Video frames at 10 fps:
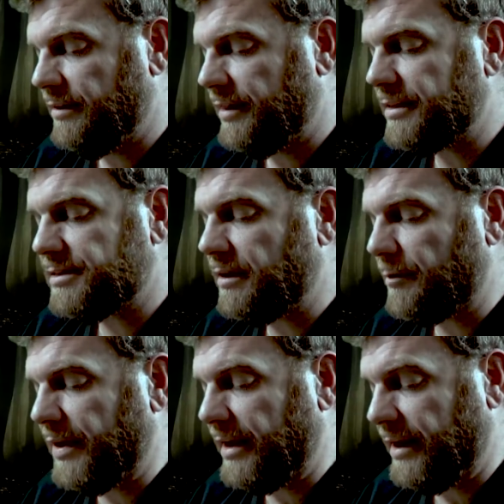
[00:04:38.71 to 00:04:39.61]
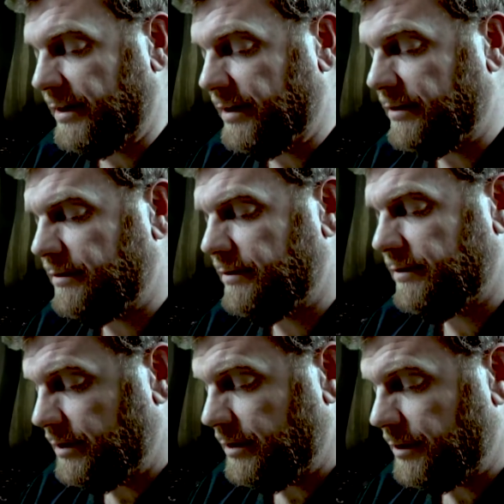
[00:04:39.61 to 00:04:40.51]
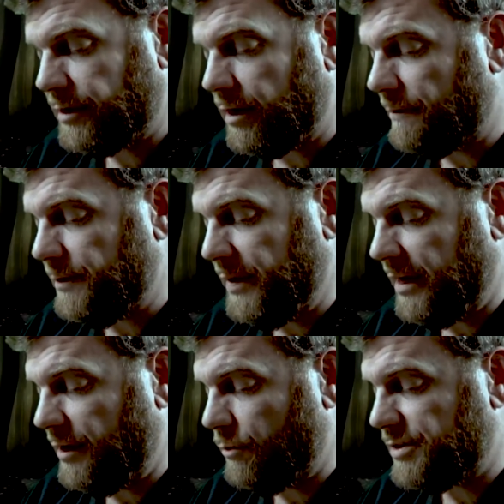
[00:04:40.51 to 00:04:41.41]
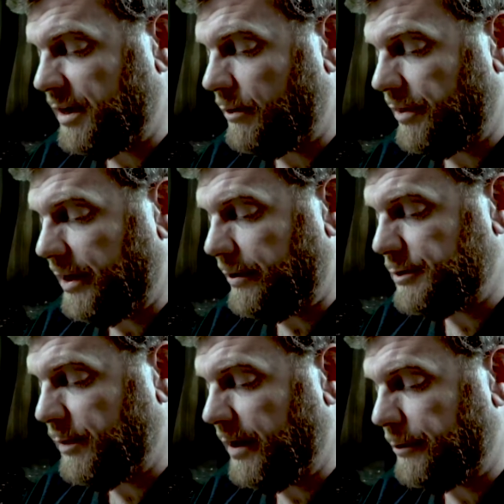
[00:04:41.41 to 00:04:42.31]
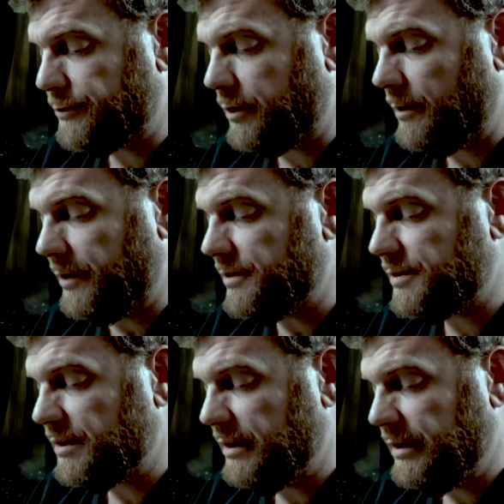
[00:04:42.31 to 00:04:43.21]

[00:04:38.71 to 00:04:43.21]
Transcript: "That's not a bad idea." The coffee-making was not without its minor traumas.